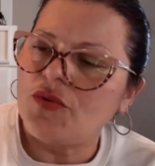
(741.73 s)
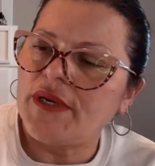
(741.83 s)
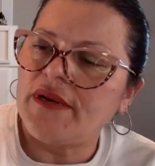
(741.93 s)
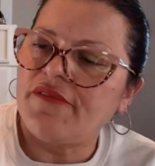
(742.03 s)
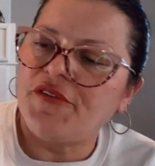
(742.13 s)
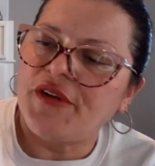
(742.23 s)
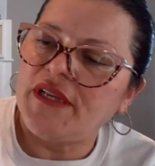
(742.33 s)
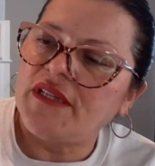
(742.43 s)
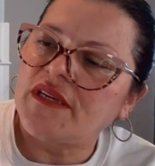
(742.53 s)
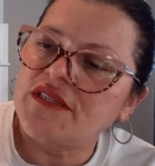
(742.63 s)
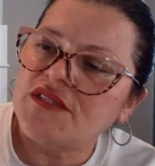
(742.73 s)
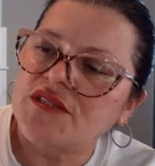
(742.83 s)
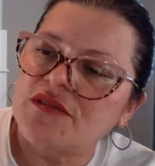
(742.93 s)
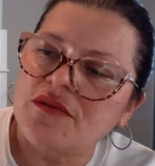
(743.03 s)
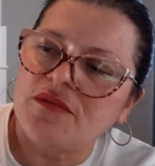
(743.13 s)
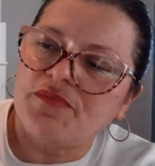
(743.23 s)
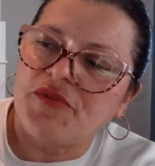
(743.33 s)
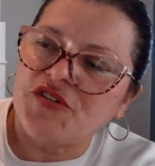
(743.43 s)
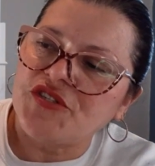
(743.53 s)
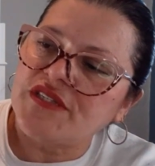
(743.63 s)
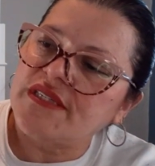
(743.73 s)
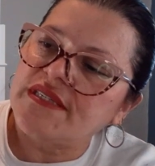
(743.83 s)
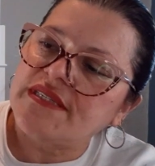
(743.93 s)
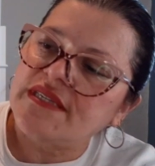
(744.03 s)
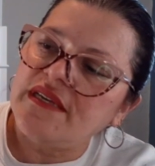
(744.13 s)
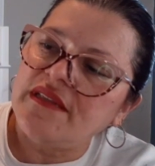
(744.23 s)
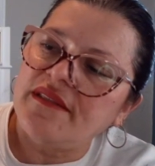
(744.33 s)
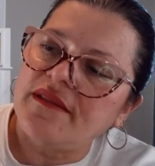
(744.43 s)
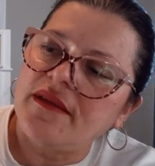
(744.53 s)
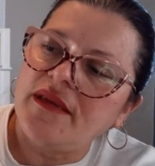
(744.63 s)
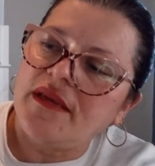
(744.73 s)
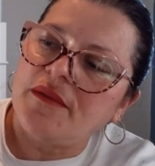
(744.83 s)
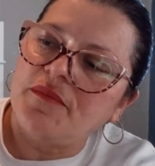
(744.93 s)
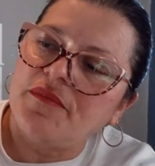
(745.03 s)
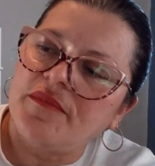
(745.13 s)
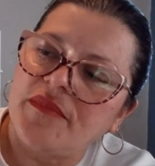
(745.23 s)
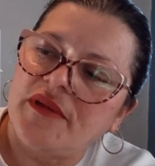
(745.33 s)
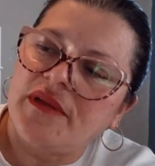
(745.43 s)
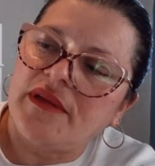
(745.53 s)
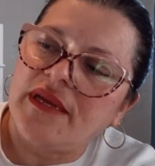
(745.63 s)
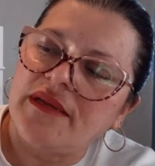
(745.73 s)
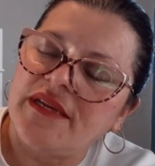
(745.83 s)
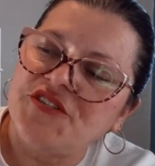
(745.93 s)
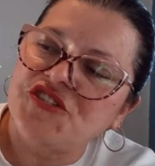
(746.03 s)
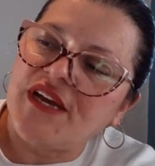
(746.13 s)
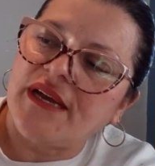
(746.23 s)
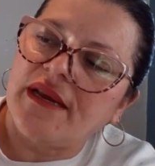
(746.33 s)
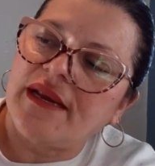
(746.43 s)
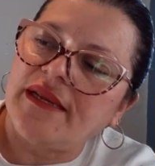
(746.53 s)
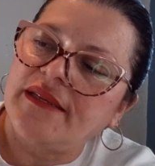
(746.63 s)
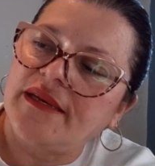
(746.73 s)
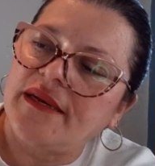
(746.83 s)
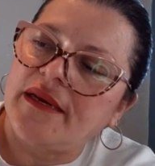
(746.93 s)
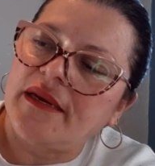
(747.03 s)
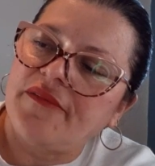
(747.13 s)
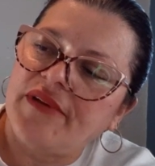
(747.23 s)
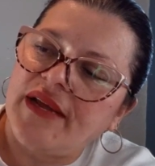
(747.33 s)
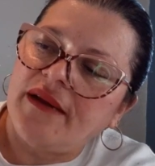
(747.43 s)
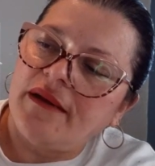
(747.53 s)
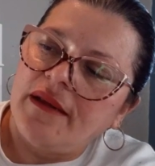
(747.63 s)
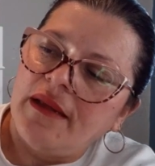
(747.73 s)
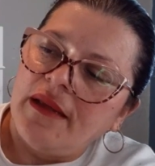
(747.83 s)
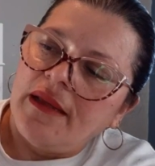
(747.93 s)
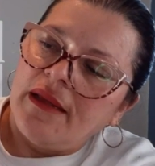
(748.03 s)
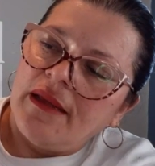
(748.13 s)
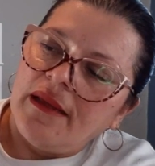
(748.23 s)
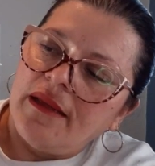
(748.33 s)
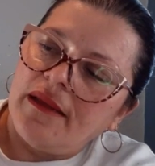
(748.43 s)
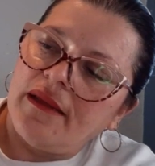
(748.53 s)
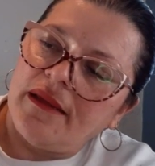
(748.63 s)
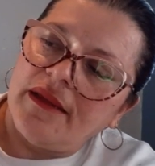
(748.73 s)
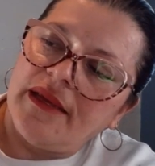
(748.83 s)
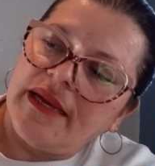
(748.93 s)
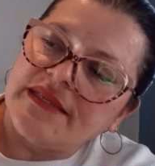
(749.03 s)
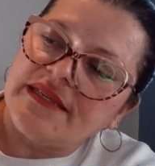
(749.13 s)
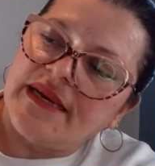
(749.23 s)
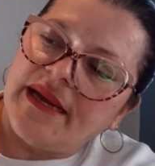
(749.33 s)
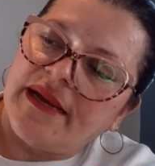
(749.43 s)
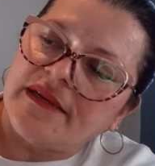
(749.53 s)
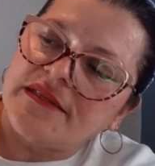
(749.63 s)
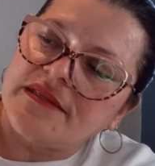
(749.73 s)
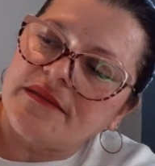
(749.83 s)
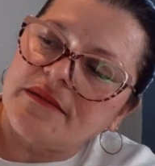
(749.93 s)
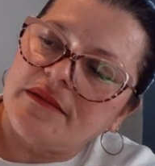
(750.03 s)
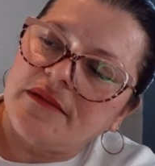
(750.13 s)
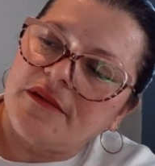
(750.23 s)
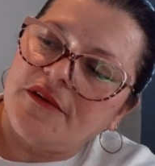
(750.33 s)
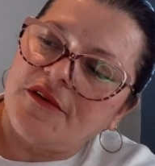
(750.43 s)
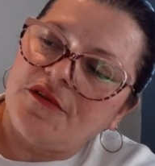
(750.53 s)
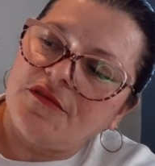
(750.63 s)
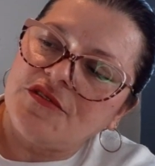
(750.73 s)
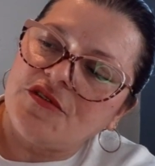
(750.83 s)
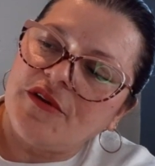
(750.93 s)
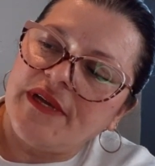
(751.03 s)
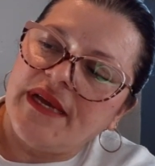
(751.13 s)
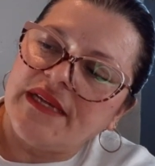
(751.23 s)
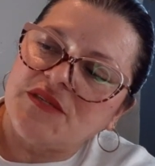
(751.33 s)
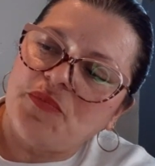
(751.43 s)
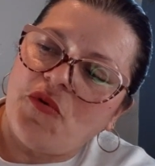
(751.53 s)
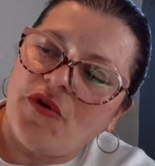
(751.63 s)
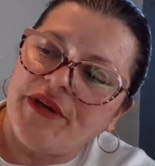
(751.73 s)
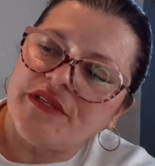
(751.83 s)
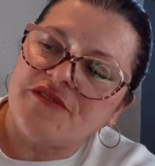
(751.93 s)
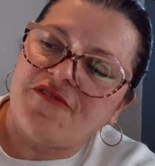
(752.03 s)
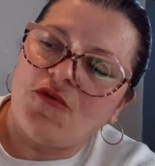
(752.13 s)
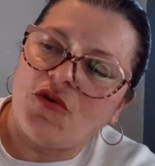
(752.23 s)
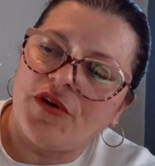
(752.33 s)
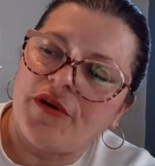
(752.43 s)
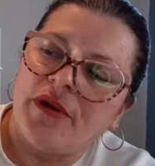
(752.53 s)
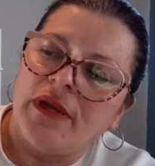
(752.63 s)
whenever he does brushes his teeth, he can, yeah, he check it. I did it. If not, he gets an X, you know? So he gets points for,